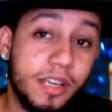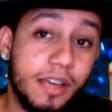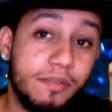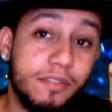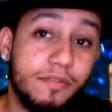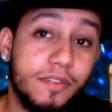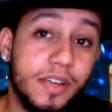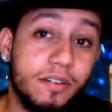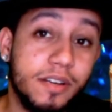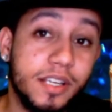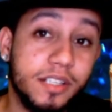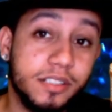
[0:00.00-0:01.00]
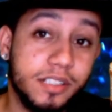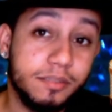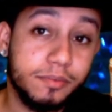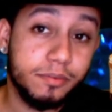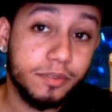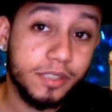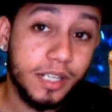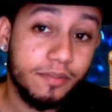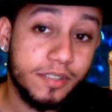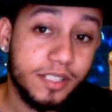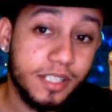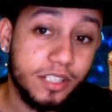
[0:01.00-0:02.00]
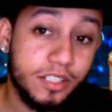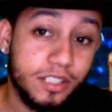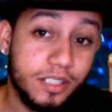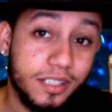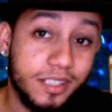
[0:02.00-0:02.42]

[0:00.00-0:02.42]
to have a very uncomfortable conversation.